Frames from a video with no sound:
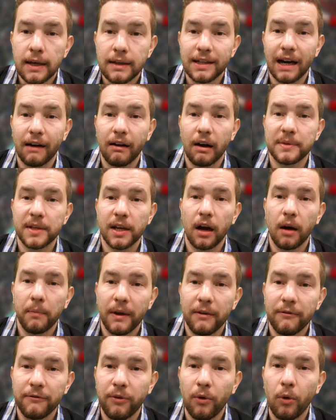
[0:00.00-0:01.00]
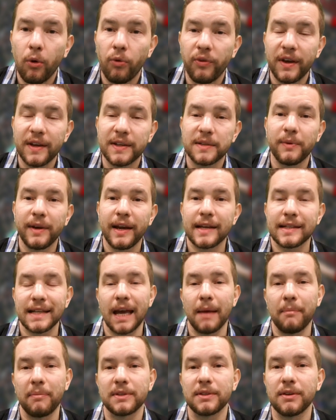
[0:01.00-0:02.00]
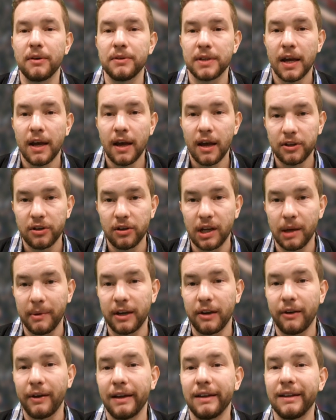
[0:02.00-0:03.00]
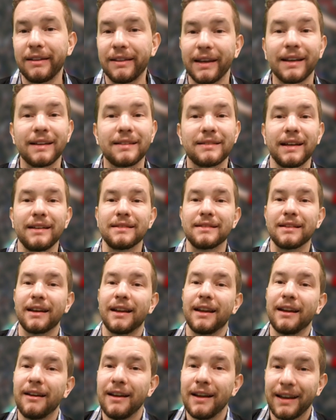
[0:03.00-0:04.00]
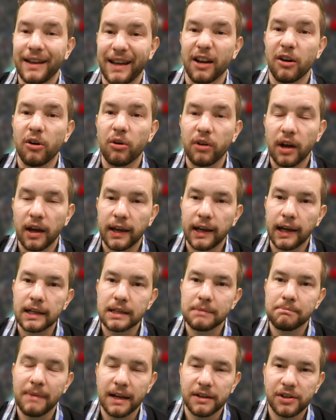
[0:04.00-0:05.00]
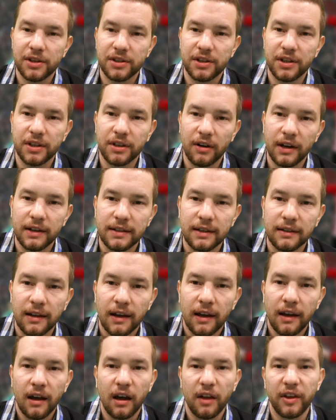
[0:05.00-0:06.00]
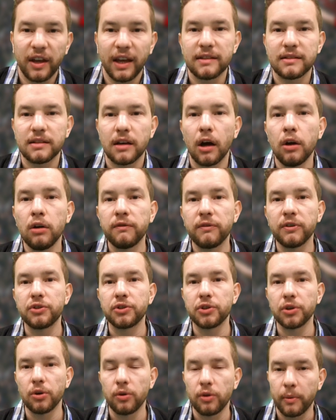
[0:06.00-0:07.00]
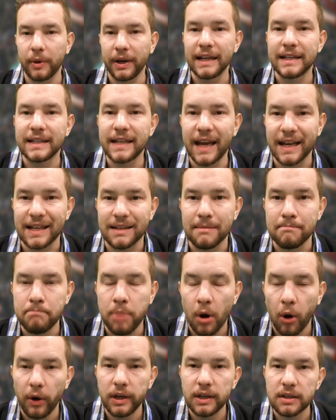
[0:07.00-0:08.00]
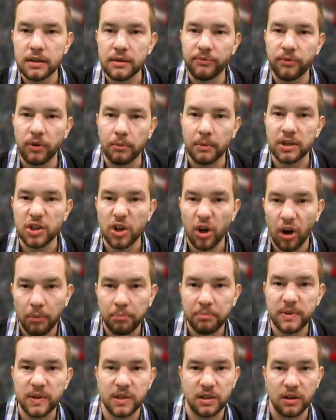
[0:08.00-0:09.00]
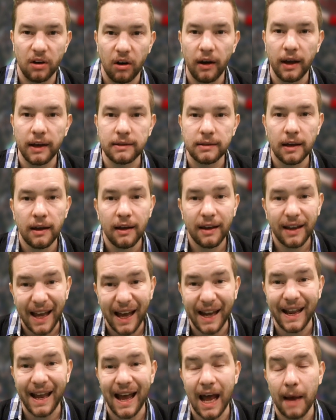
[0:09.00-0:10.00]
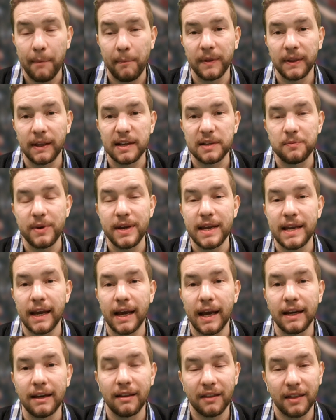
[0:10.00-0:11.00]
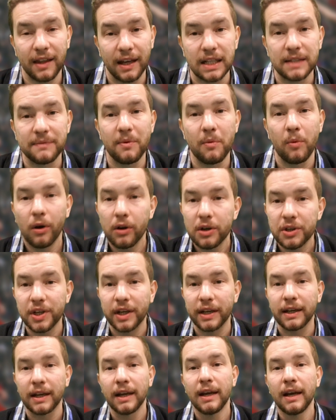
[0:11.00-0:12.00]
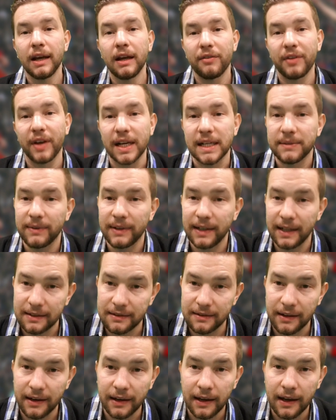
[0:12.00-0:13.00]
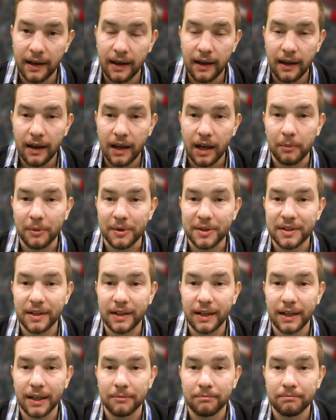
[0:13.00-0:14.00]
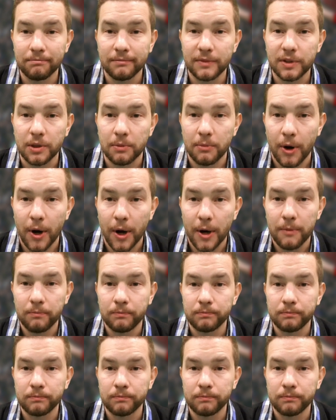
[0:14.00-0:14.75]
So that wraps it up then for this week's episode. Do let me know how you think Saints are going to get on against Manchester United. I think it's overdue that we need to get some points from a top side. Can it happen this weekend? Thanks for watching. Thanks for listening. And we'll see you tomorrow.